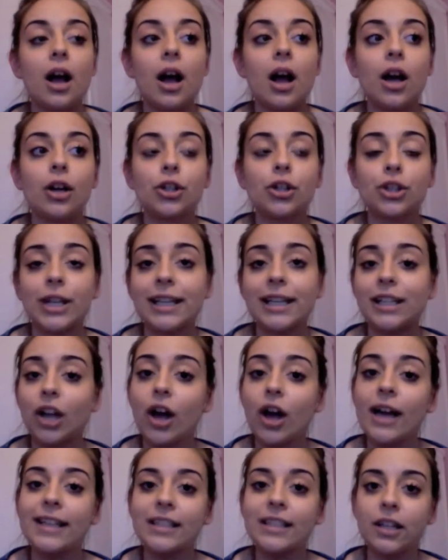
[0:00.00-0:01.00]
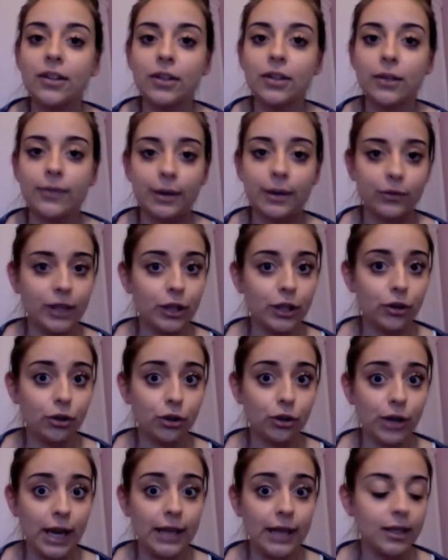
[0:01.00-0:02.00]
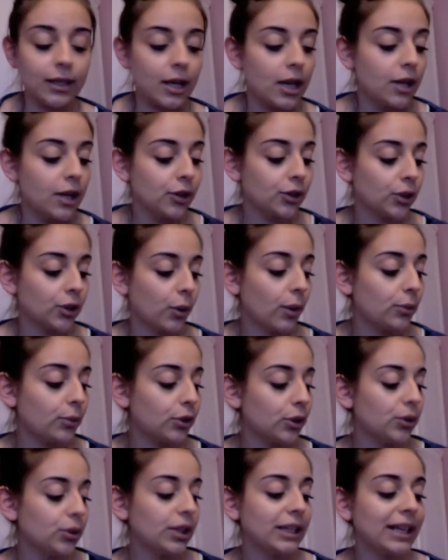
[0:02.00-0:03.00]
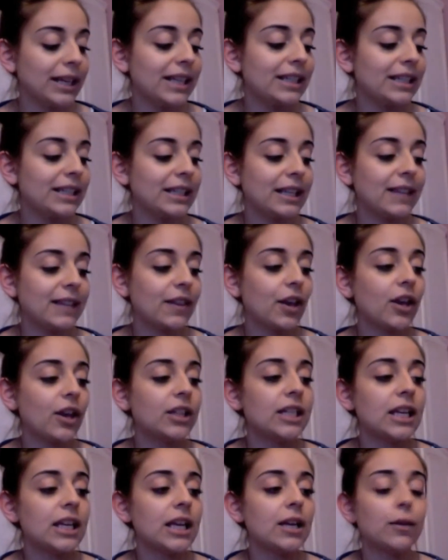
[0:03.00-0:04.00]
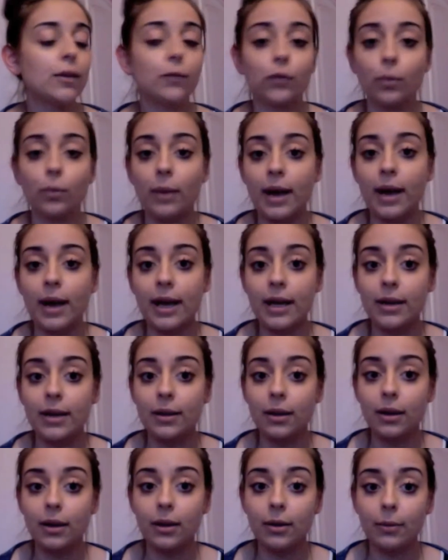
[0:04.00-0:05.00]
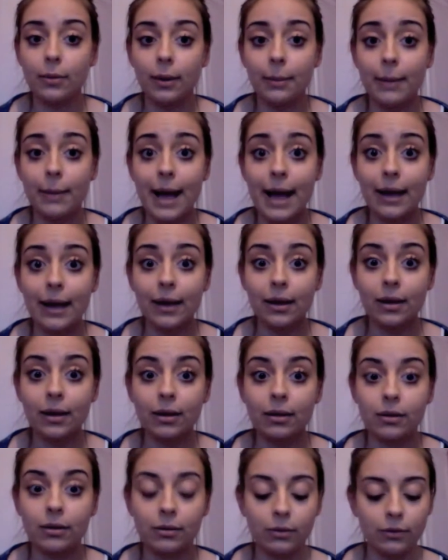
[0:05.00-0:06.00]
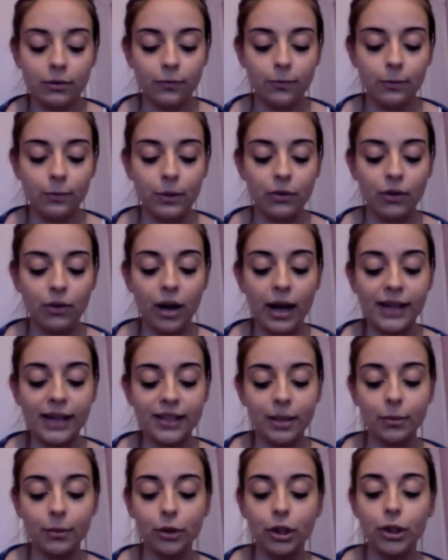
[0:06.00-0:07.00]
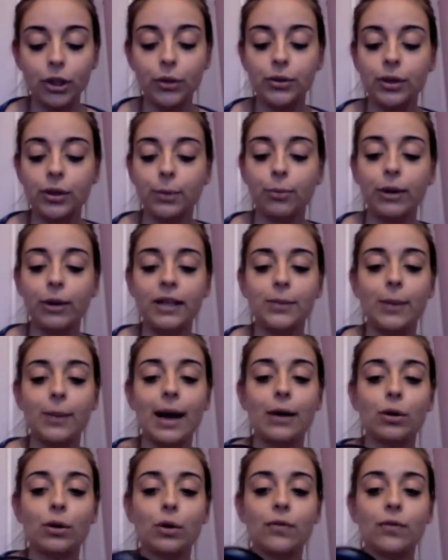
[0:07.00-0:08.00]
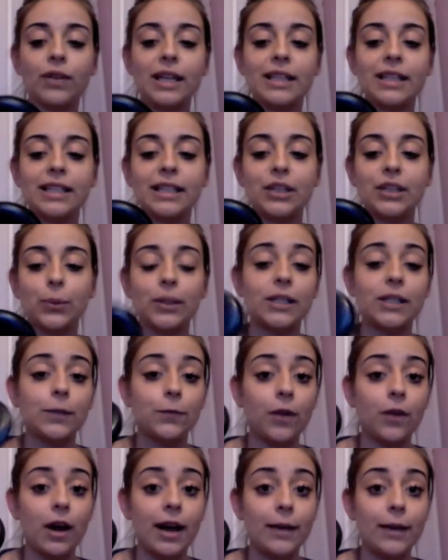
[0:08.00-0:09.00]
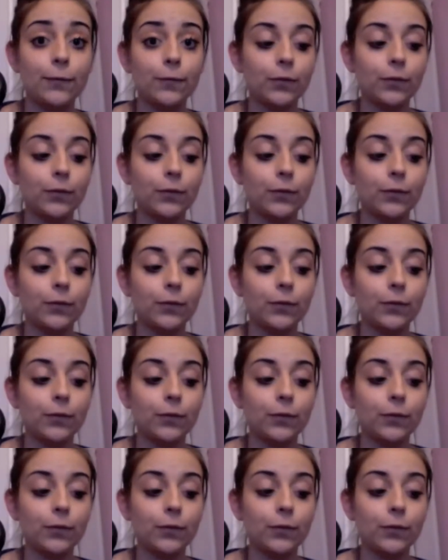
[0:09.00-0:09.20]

a shade lighter than the foundation shade. So I was using an NC30 for my MAC Mineralize, and I'm going to use the pressed powder of an NC25